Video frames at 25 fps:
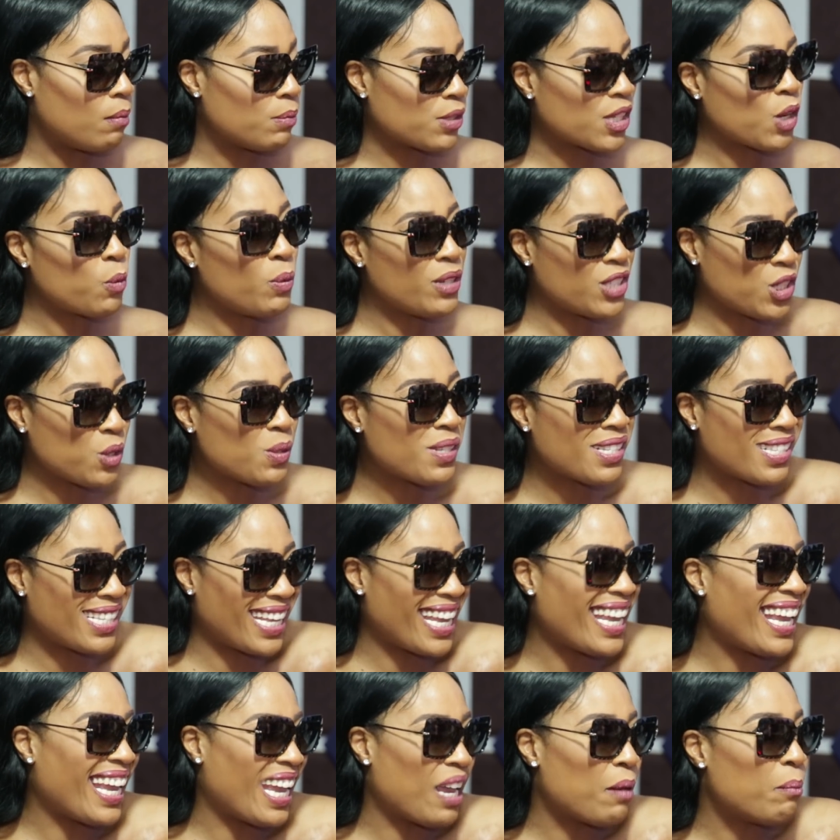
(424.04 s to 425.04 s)
Um, so we do
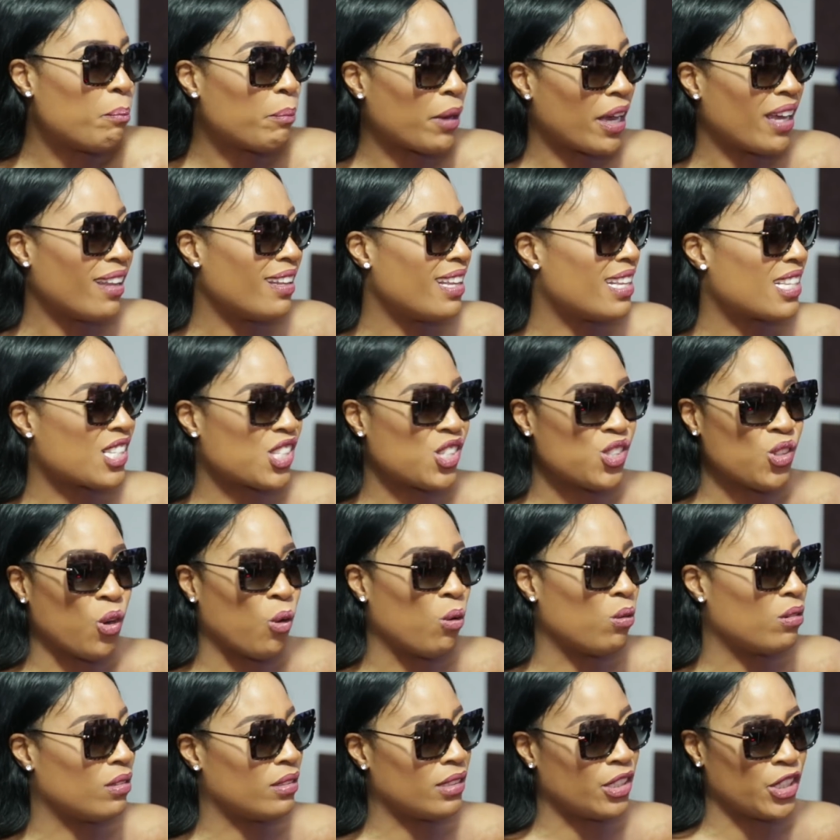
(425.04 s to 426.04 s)
see him, but it's
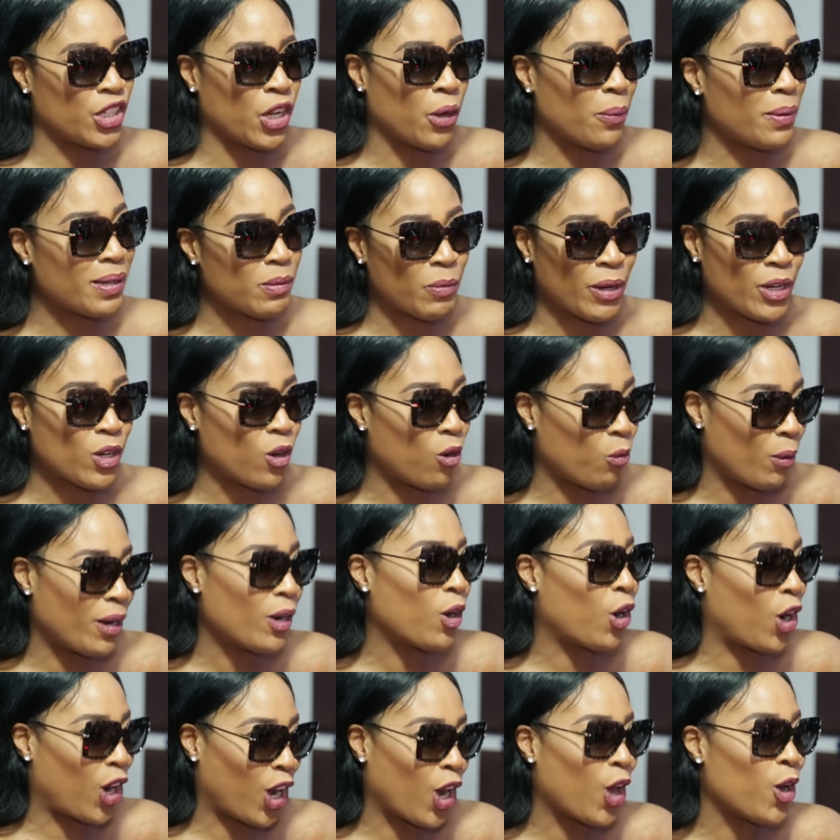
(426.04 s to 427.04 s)
not, you know, we're not, we're
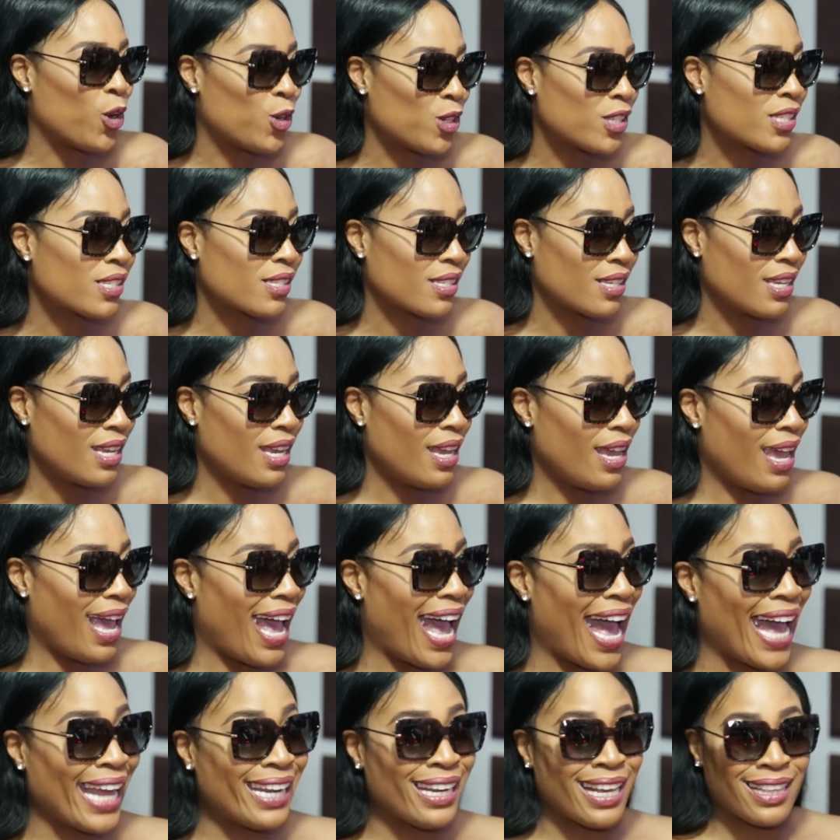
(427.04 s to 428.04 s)
not close.
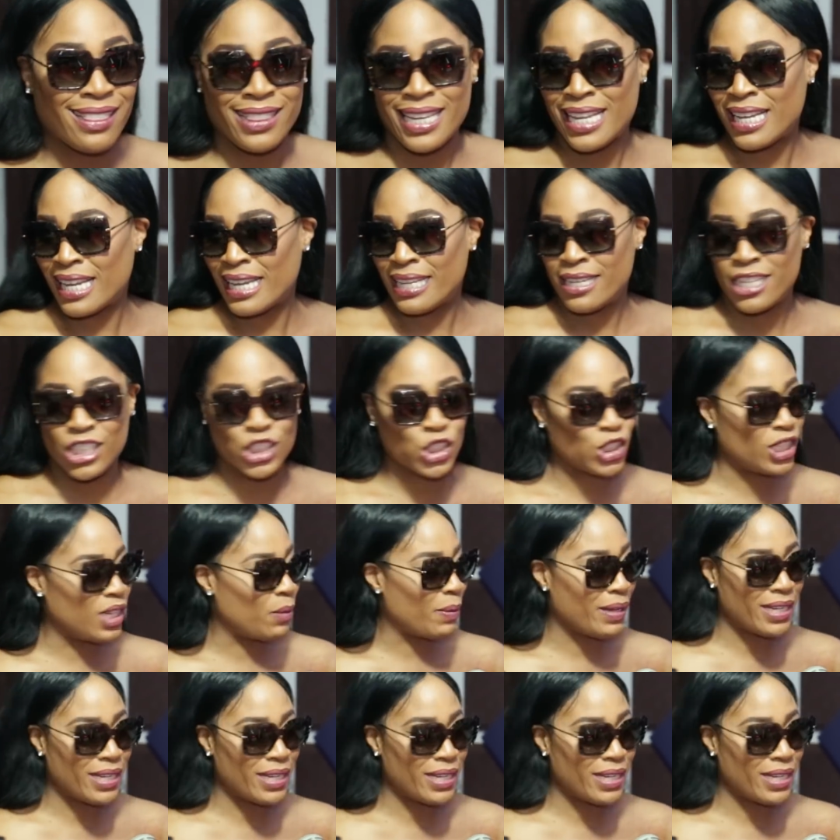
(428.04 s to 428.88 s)
Mm-hmm. And I think initially